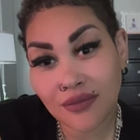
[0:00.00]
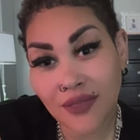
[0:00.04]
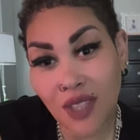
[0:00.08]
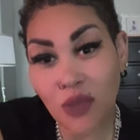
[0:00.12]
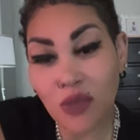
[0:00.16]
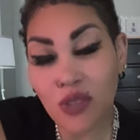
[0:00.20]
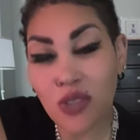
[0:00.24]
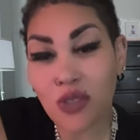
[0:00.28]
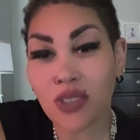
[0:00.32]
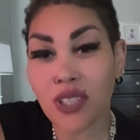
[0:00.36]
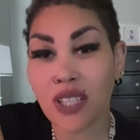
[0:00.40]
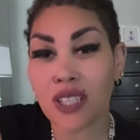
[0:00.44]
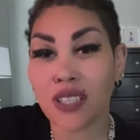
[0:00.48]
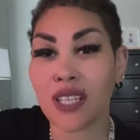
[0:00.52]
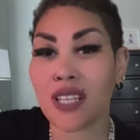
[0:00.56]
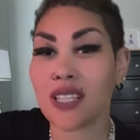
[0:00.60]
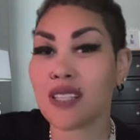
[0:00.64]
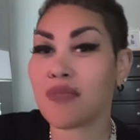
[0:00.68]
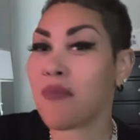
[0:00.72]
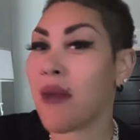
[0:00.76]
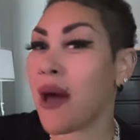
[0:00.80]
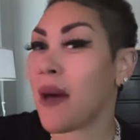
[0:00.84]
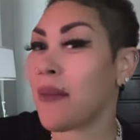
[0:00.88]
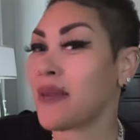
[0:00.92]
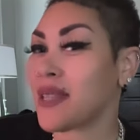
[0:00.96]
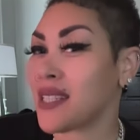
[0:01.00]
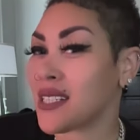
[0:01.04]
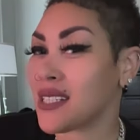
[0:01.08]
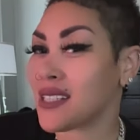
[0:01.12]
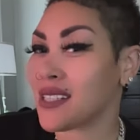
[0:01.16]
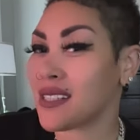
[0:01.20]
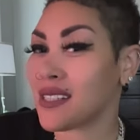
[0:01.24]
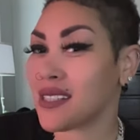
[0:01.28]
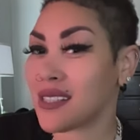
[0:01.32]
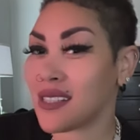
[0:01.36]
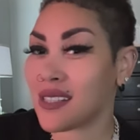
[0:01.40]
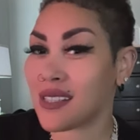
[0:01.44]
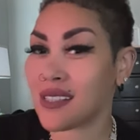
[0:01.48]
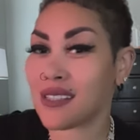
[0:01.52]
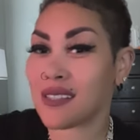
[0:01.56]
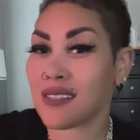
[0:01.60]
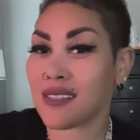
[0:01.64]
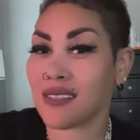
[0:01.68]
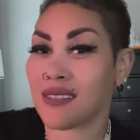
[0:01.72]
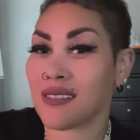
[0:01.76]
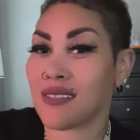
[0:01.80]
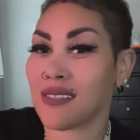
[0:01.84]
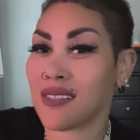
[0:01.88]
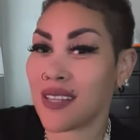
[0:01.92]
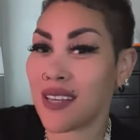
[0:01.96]
Don't you think that's my business?
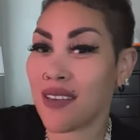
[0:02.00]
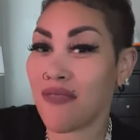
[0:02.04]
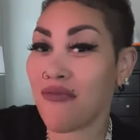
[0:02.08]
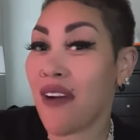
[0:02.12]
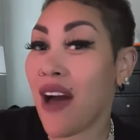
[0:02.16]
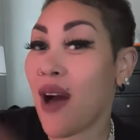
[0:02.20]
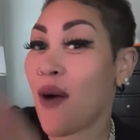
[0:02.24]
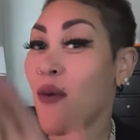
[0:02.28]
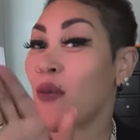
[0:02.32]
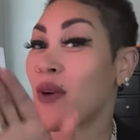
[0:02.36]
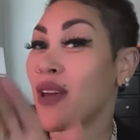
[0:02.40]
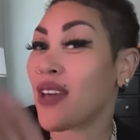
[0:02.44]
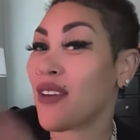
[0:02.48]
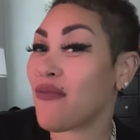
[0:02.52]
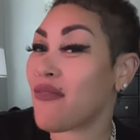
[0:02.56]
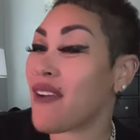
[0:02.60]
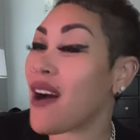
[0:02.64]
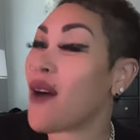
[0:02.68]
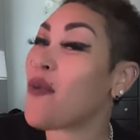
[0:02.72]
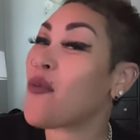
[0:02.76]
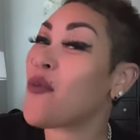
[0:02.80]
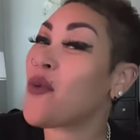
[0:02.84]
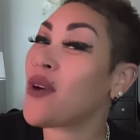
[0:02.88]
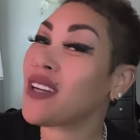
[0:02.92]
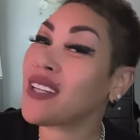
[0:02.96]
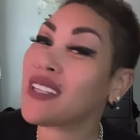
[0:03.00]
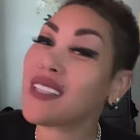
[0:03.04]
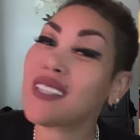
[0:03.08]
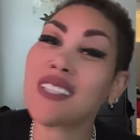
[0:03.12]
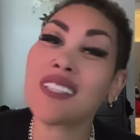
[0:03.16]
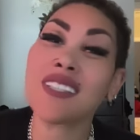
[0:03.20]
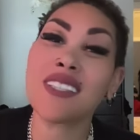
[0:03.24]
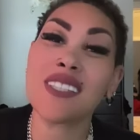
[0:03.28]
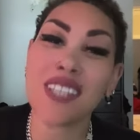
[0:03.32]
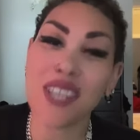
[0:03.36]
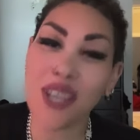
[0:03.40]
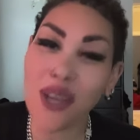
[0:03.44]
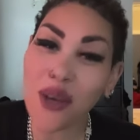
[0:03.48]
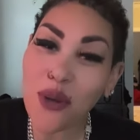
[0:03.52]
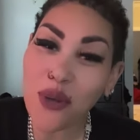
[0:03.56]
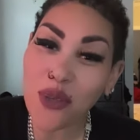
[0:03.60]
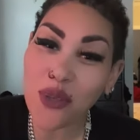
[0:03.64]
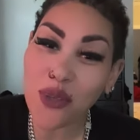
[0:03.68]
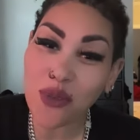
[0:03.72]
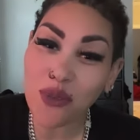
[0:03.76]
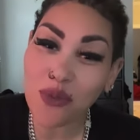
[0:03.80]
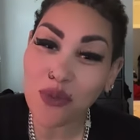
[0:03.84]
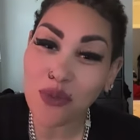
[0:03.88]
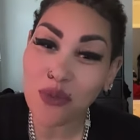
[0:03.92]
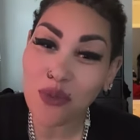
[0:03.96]
If I wanted to tell
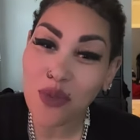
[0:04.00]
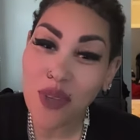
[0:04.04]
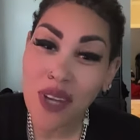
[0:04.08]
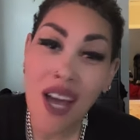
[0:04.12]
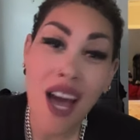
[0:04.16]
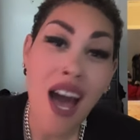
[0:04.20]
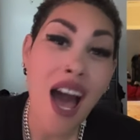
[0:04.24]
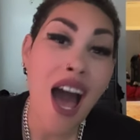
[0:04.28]
you,